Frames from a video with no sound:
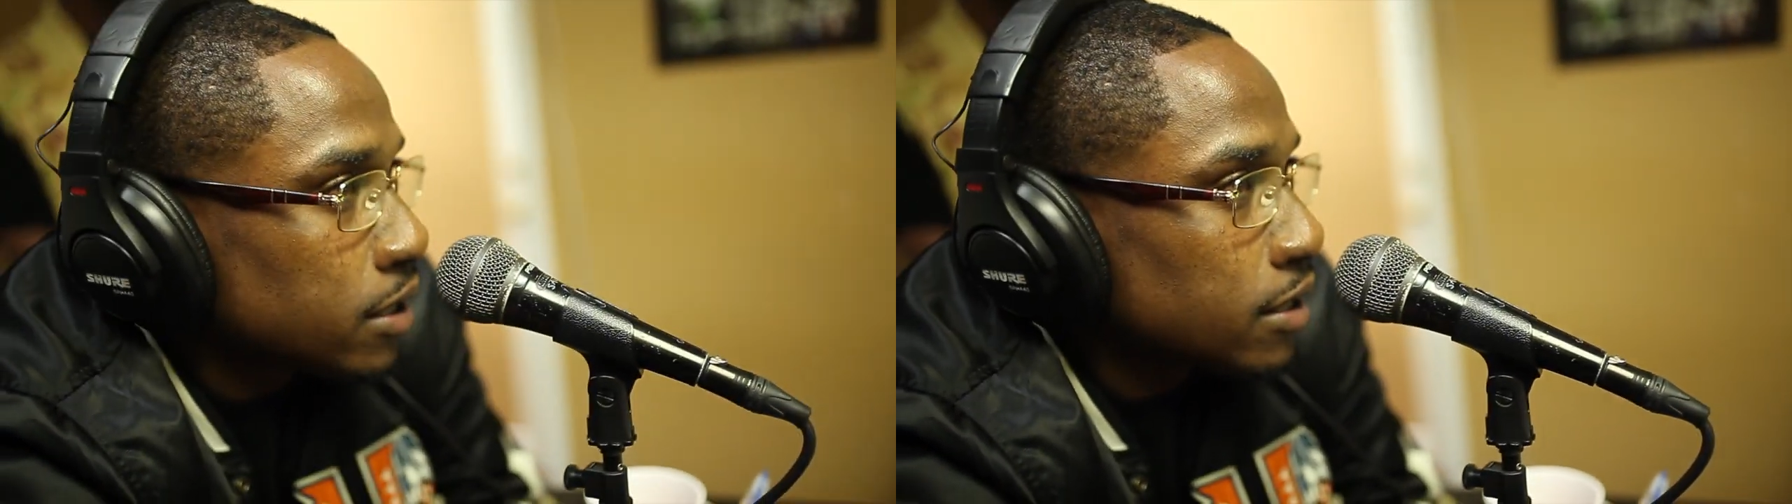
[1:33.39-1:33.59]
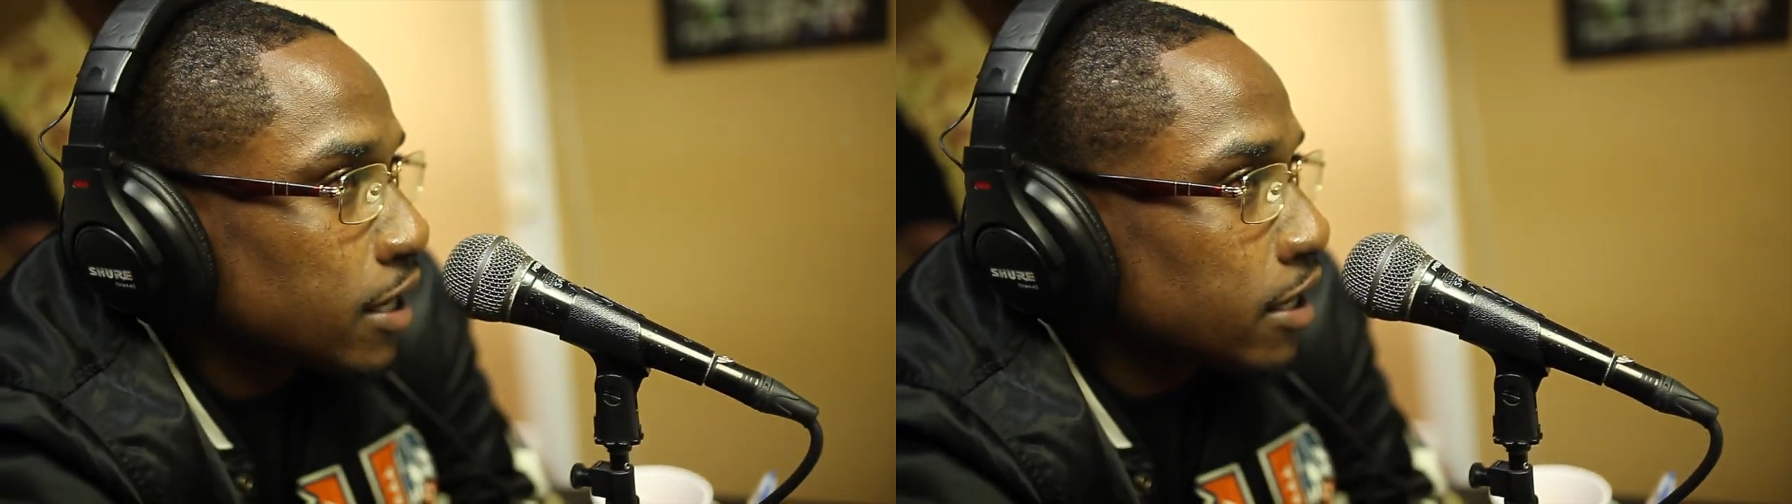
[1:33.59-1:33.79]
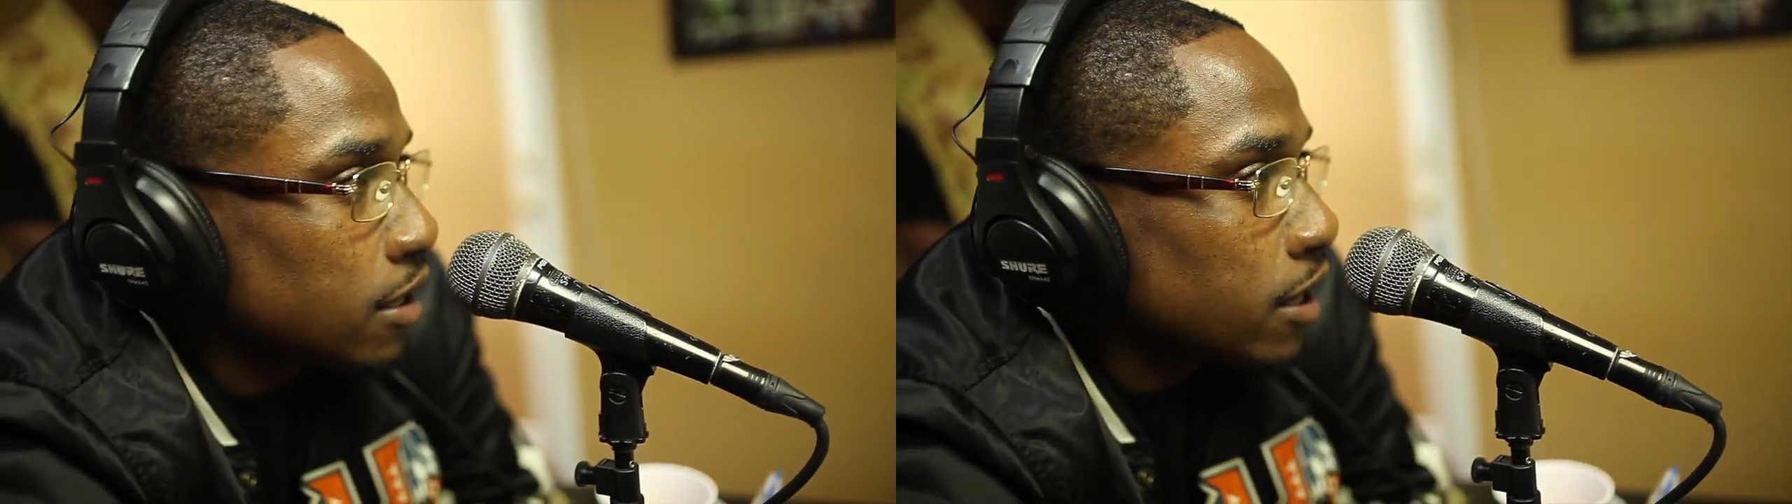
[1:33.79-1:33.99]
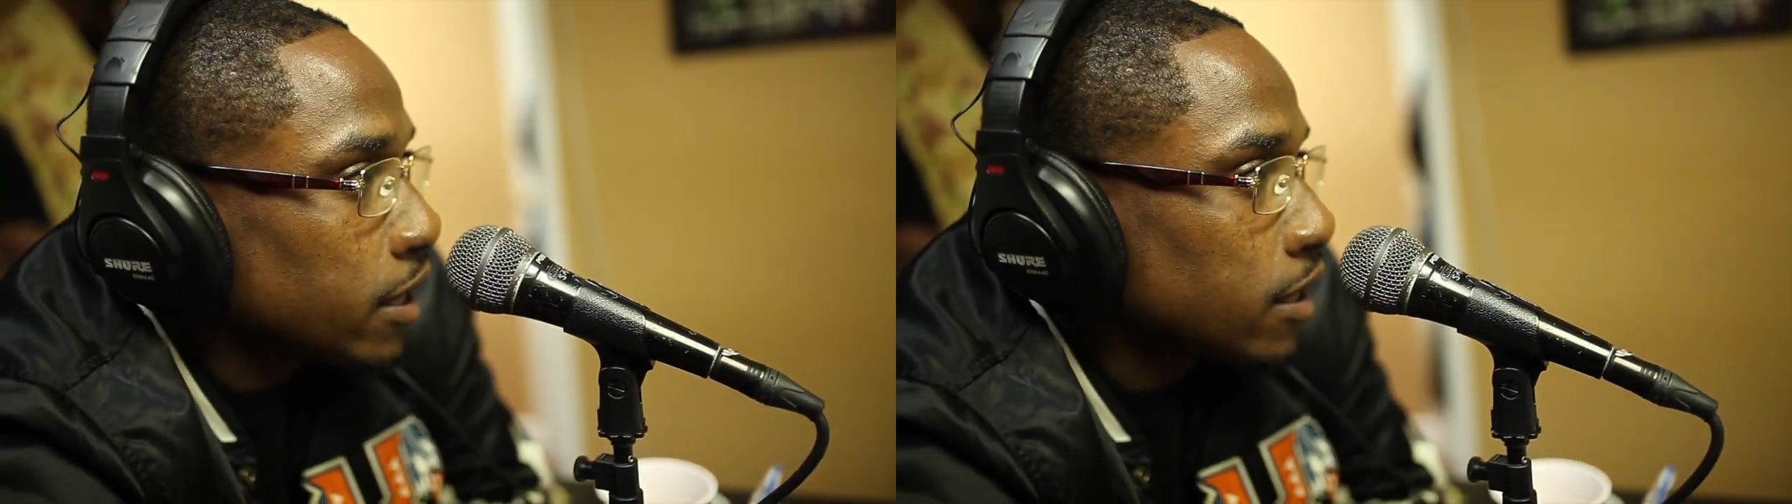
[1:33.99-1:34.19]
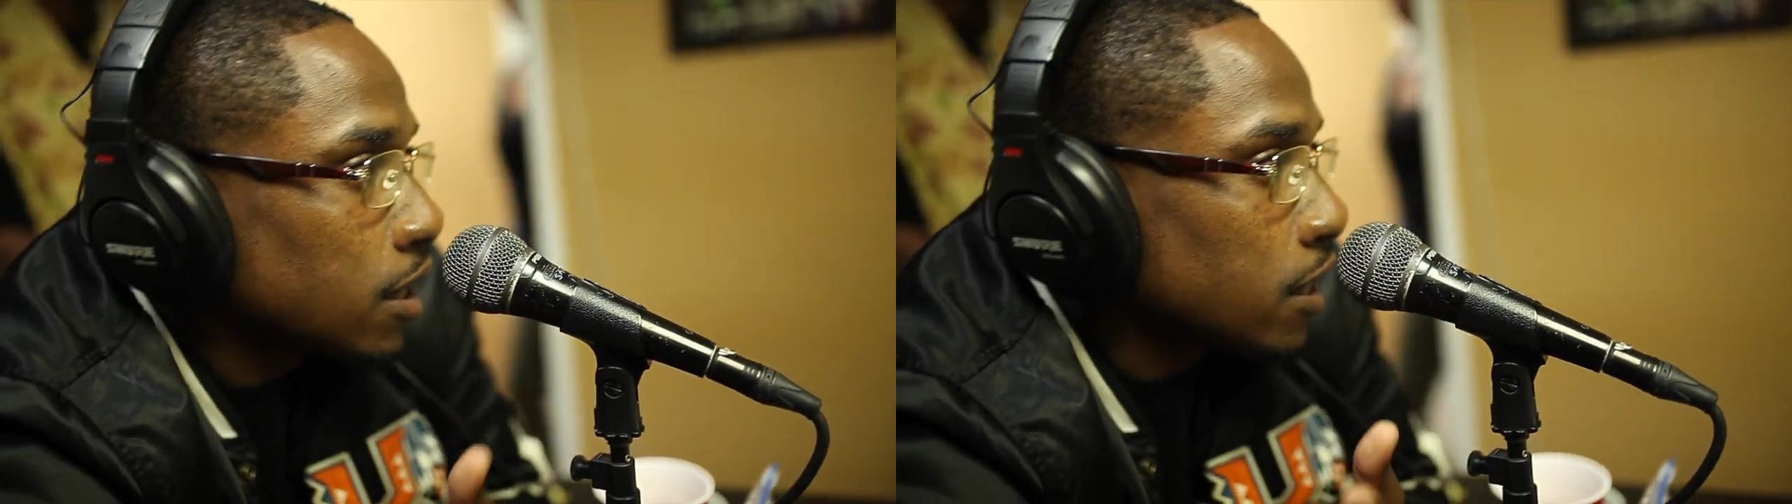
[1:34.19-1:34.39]
and then like
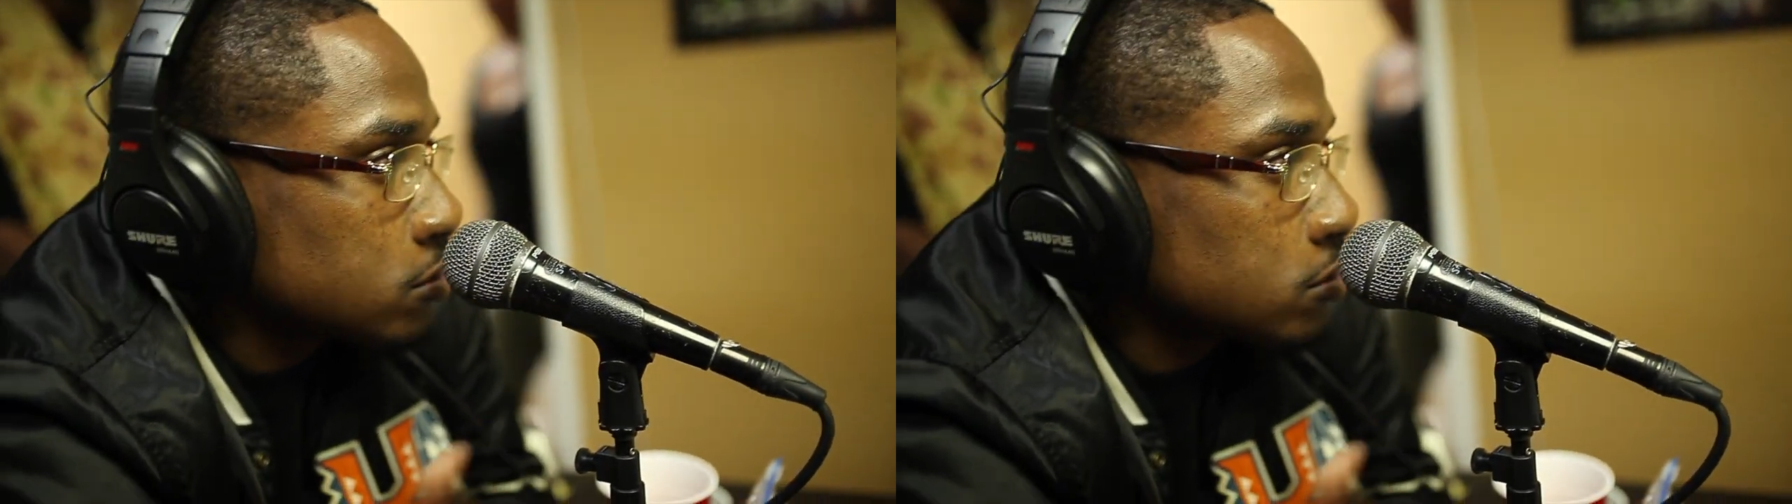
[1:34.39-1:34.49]
in high